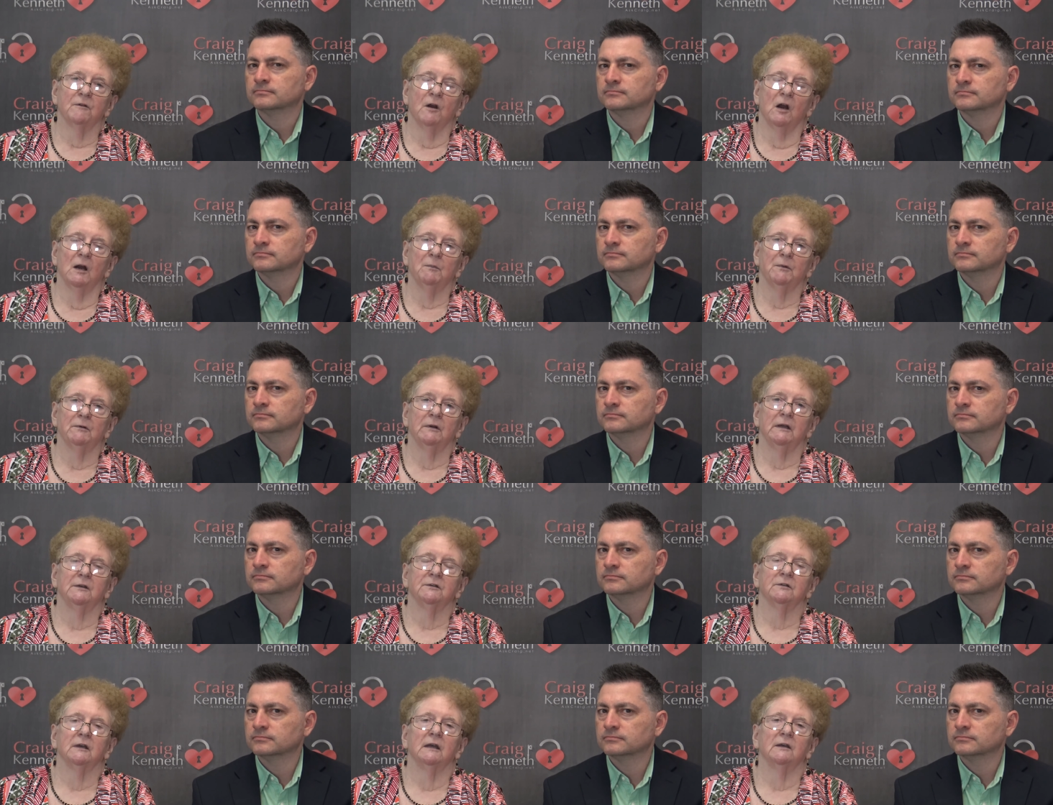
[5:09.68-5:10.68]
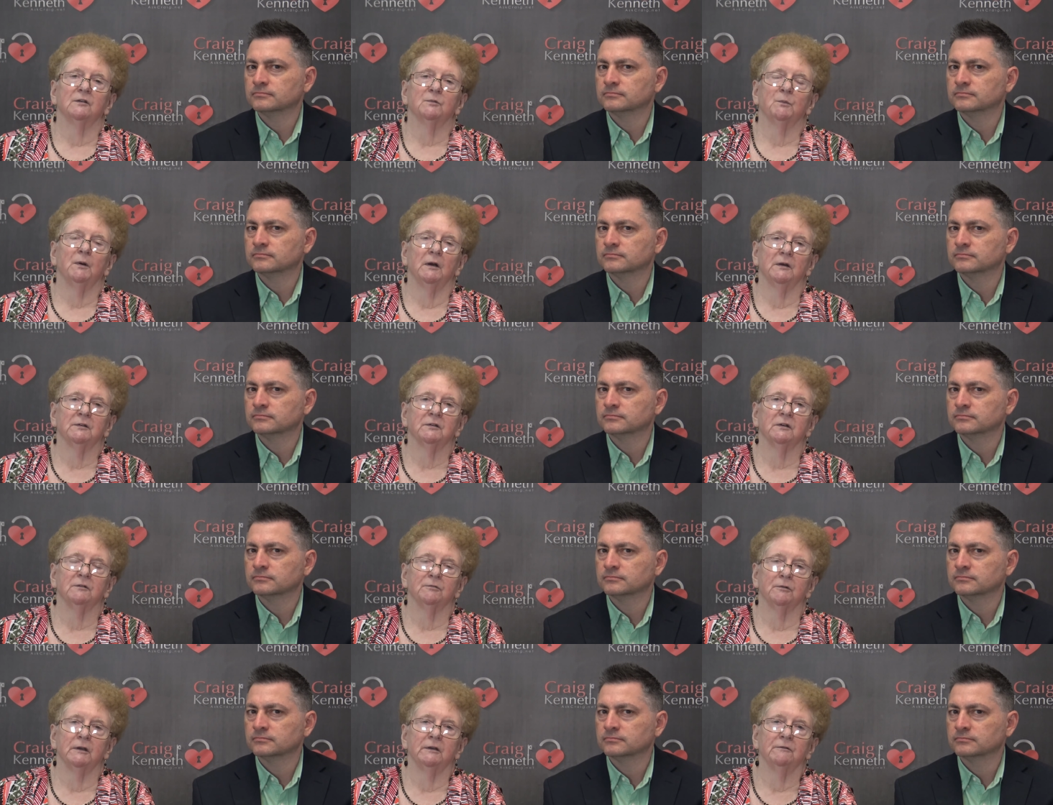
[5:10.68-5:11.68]
Speaker 1: operates as
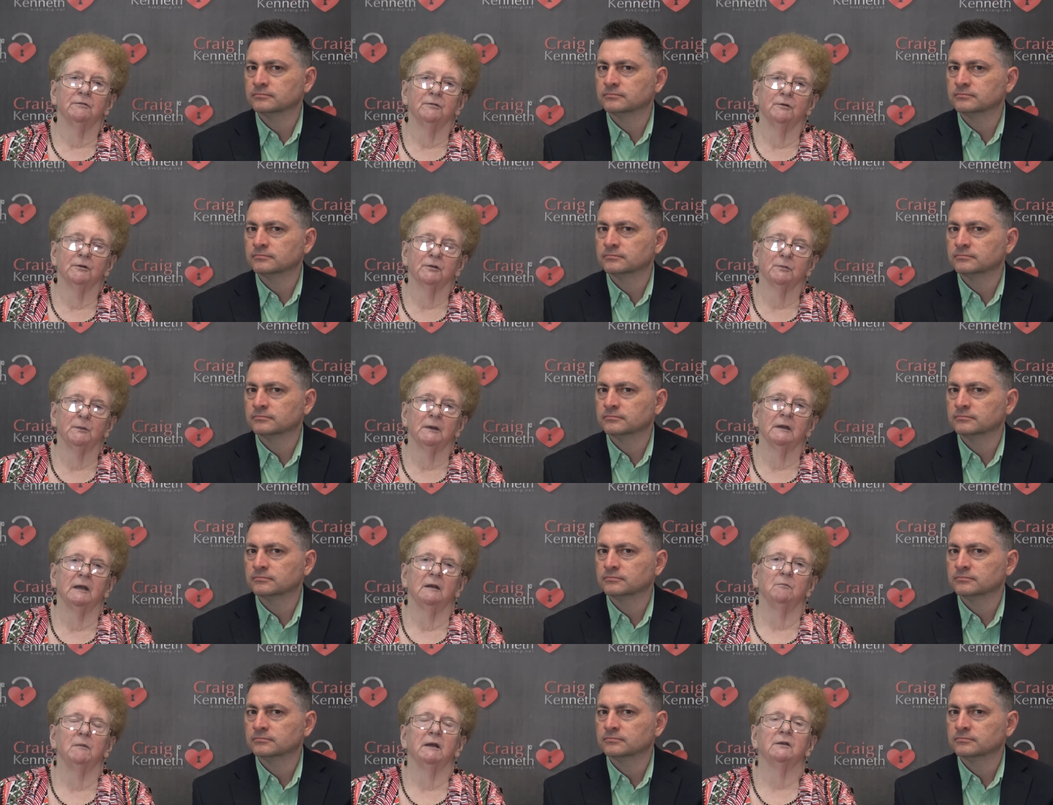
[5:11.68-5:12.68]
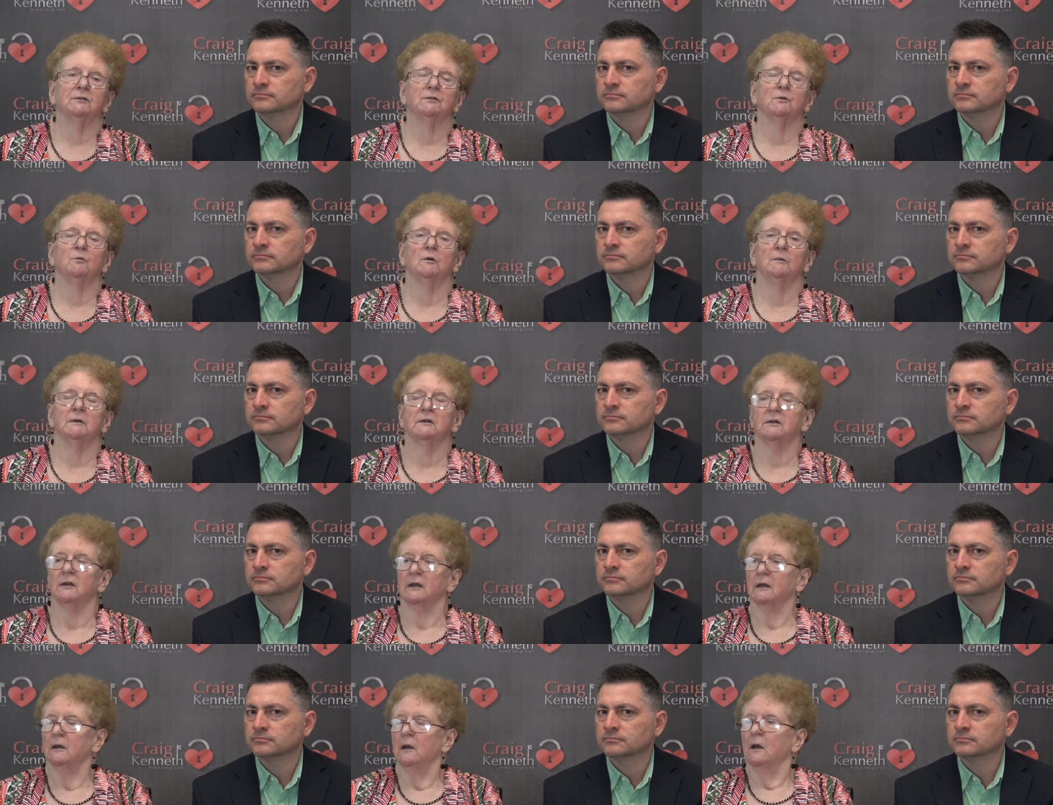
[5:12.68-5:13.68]
positive reinforcement and makes the woman
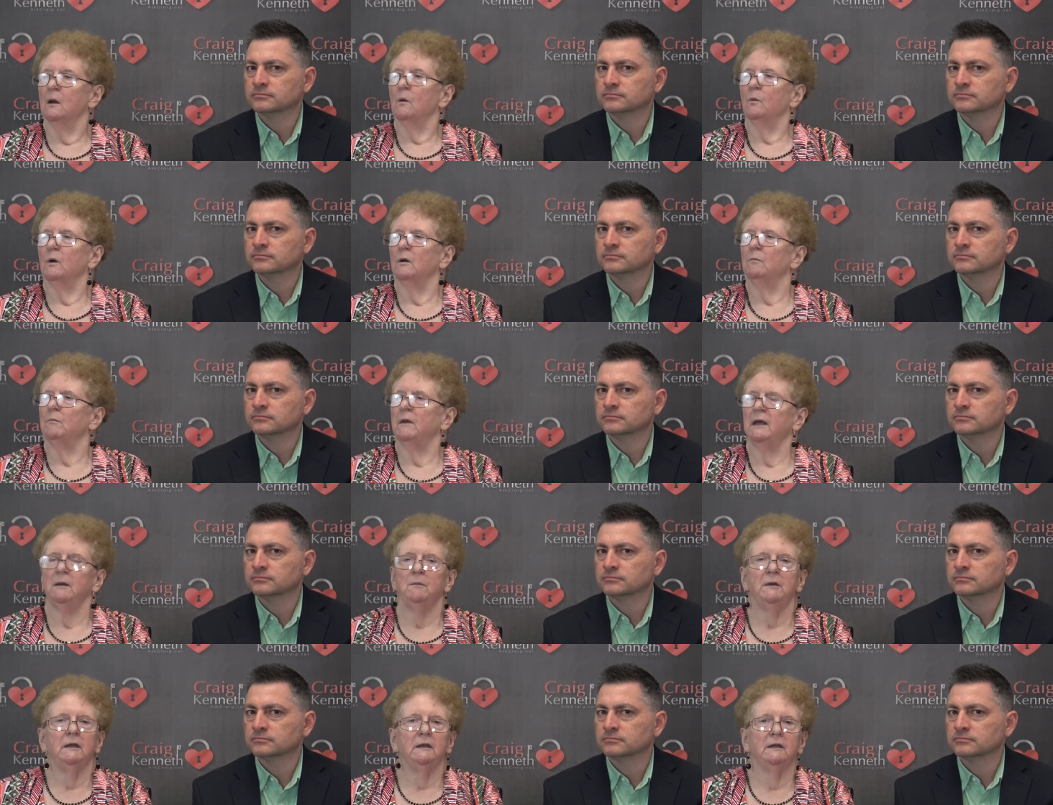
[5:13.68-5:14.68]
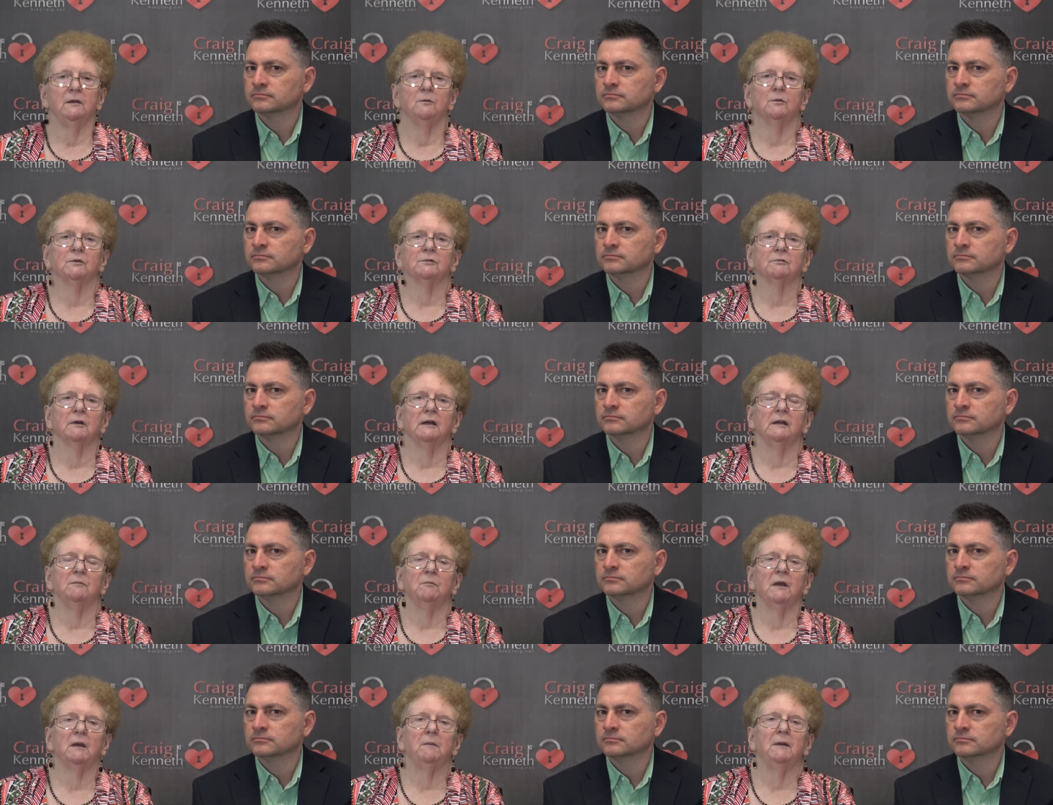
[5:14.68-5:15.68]
think, well, maybe he was right.
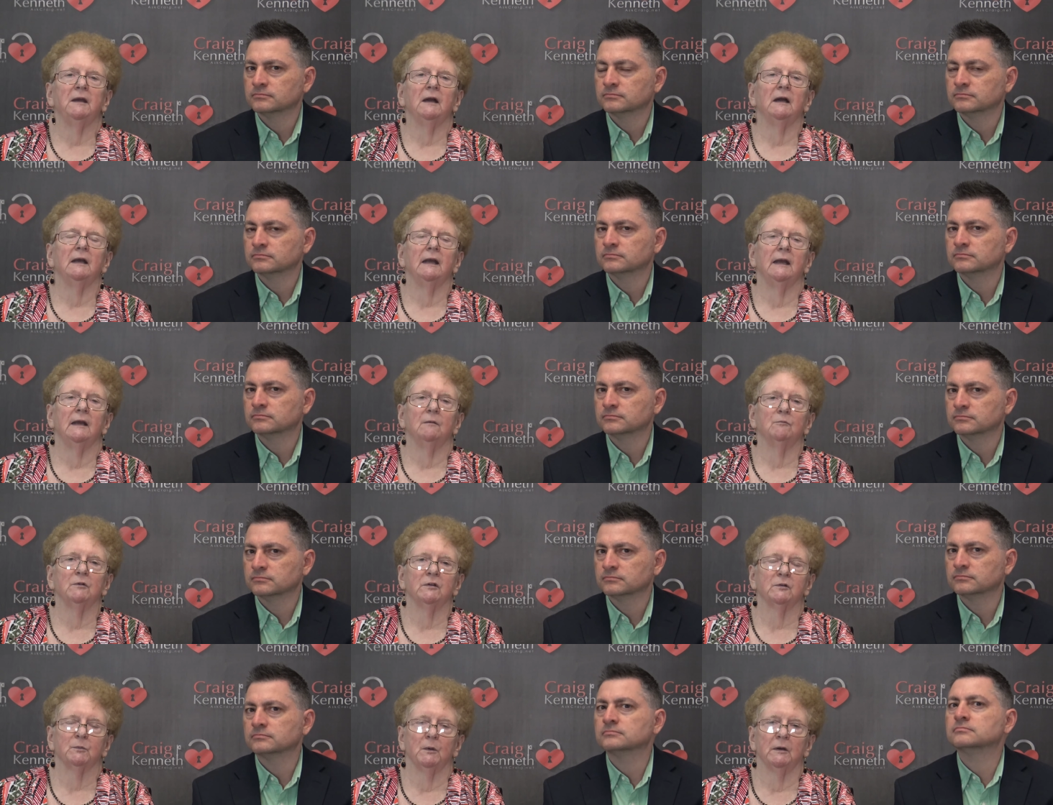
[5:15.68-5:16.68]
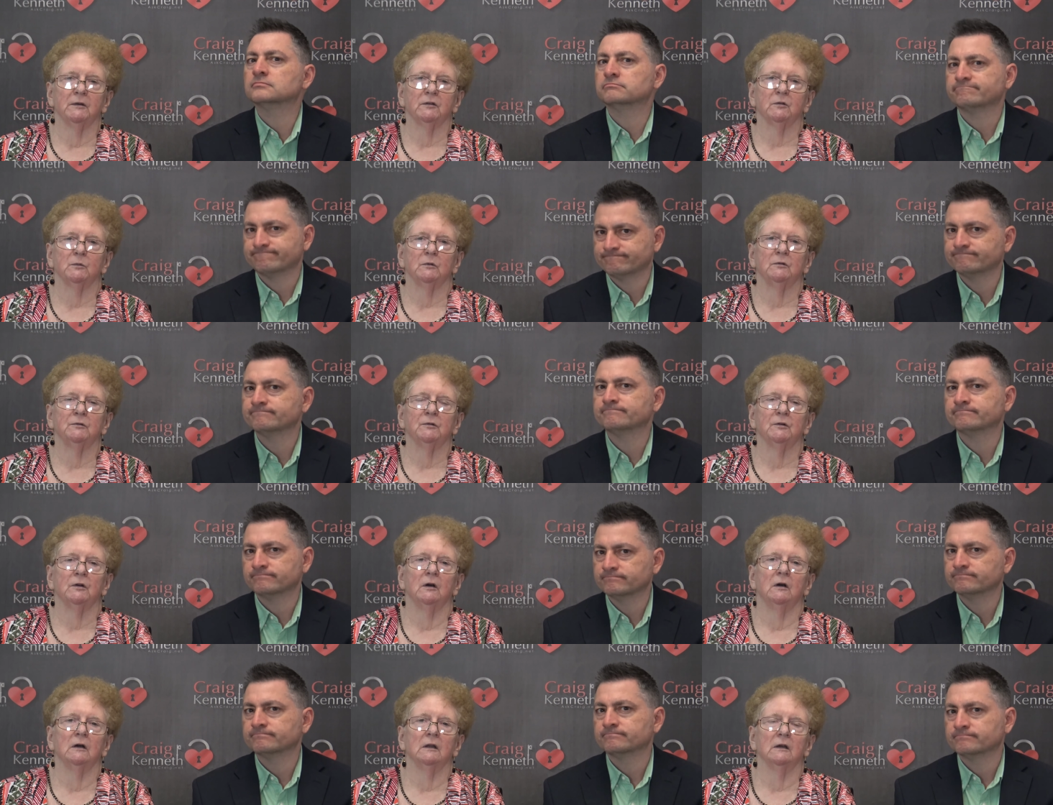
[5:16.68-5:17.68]
Maybe I am responsible for
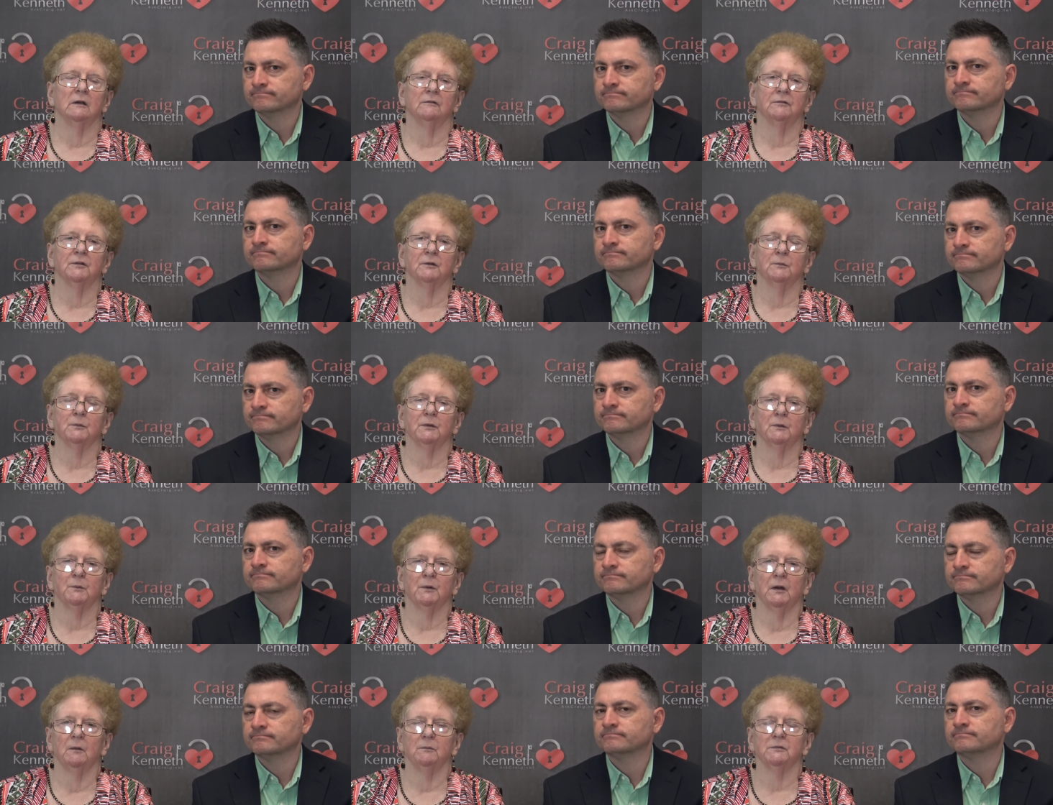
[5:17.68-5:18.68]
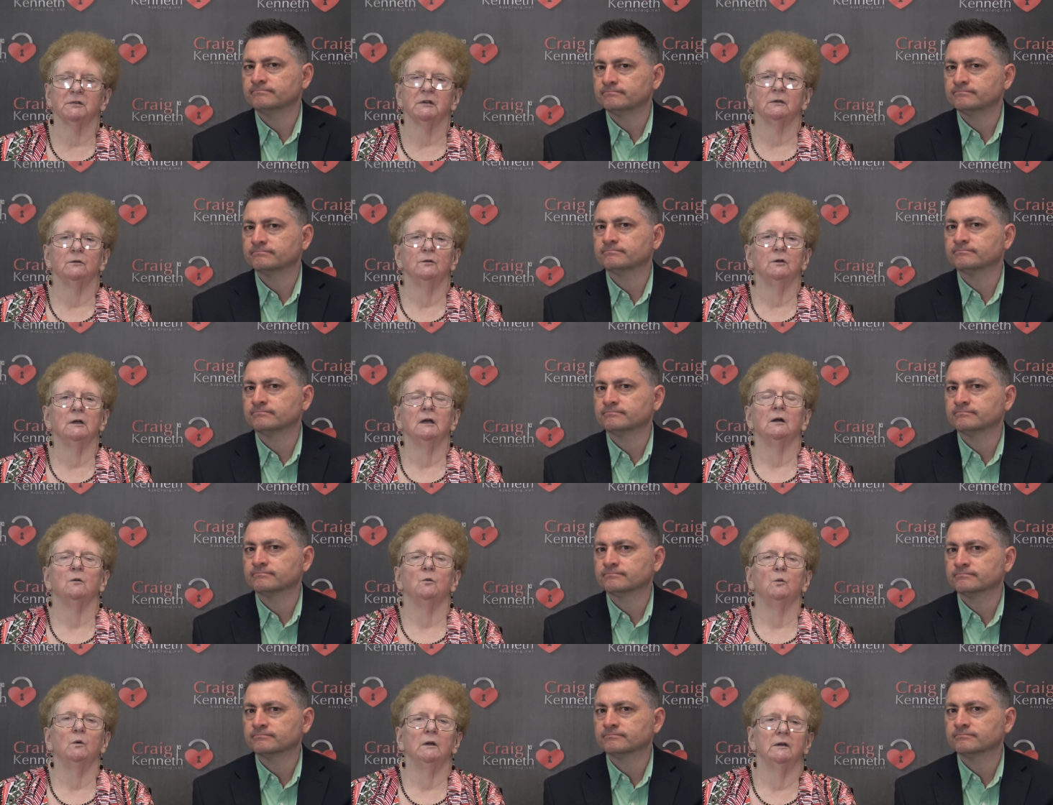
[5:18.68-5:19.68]
all of the problems here. Look how
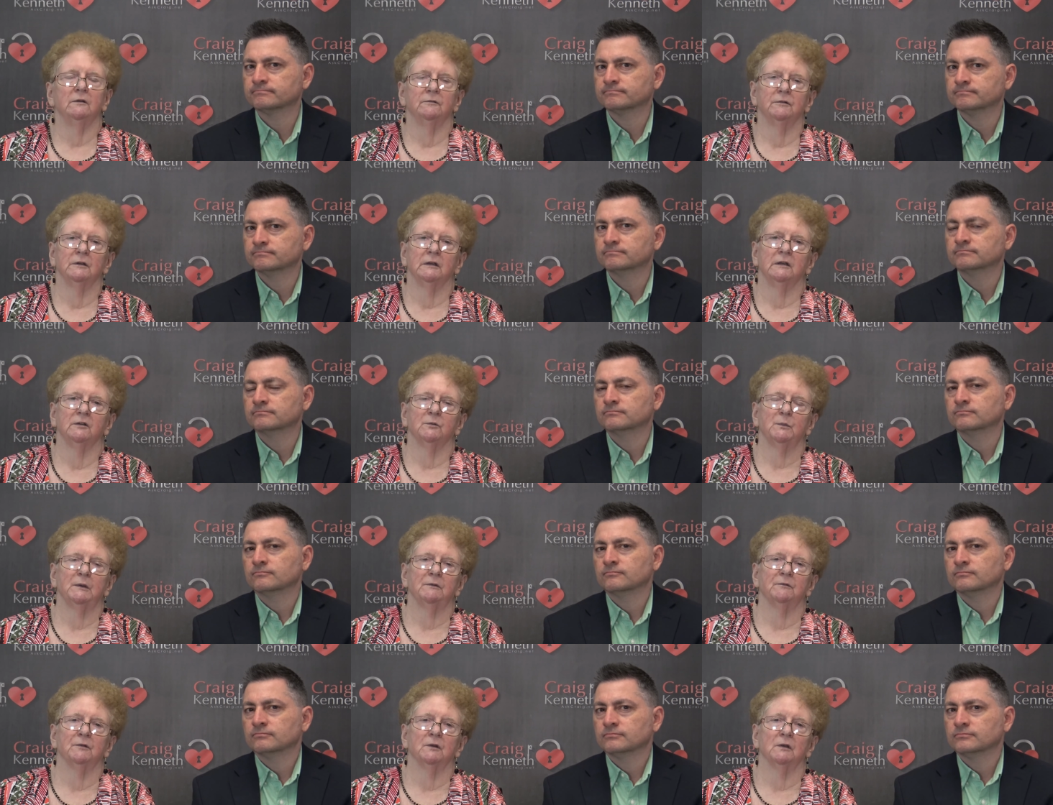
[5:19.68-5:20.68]
wonderful he's been for